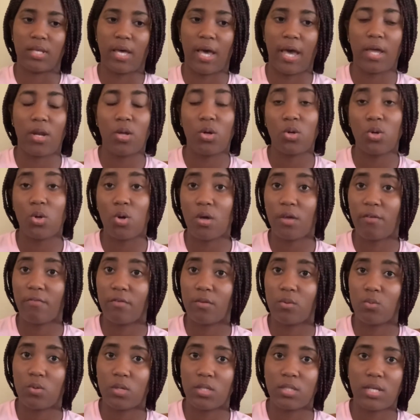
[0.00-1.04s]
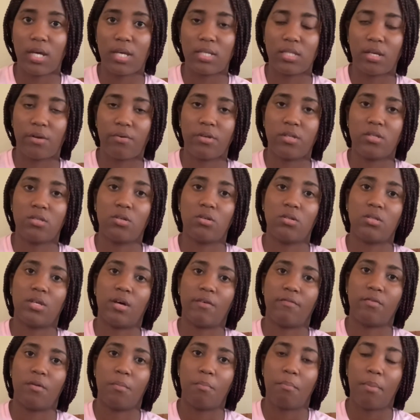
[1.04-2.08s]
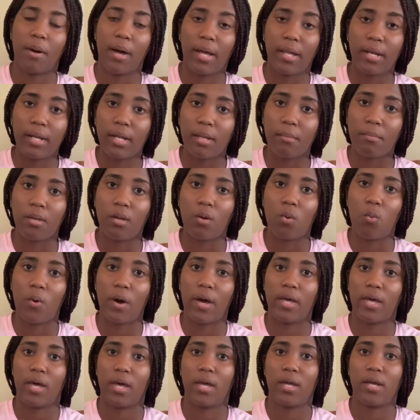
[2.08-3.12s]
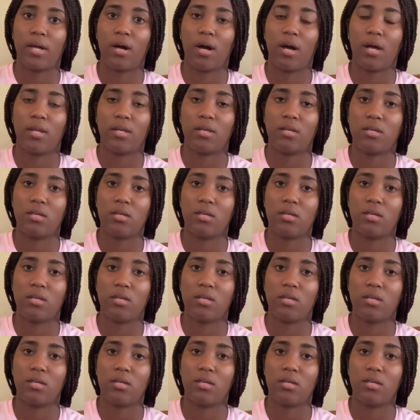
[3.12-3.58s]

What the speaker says: I don't know if it was as a result of the pandemic why I got